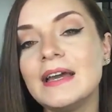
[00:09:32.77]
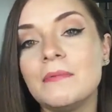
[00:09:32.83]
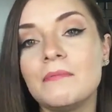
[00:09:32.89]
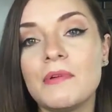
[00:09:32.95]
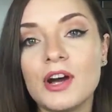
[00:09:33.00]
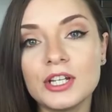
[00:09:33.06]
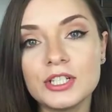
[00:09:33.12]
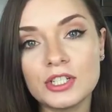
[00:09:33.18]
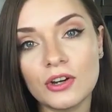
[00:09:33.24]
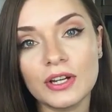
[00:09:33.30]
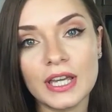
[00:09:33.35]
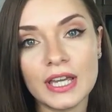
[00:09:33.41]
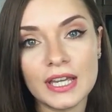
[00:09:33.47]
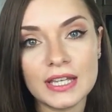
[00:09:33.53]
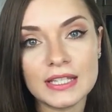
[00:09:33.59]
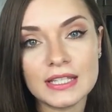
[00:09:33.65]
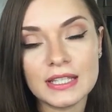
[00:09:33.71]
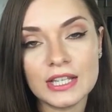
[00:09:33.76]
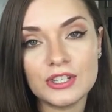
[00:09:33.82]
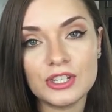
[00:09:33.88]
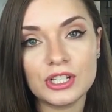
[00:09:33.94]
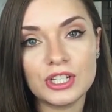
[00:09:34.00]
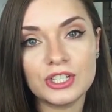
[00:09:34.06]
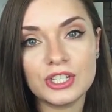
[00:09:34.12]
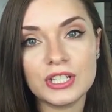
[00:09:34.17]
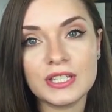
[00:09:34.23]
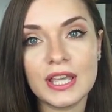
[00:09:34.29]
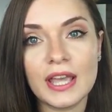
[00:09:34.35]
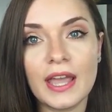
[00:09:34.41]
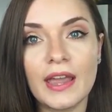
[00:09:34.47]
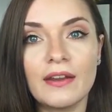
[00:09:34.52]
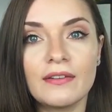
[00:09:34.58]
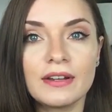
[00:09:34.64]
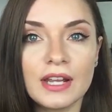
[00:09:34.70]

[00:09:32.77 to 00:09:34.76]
My dog is literally just here,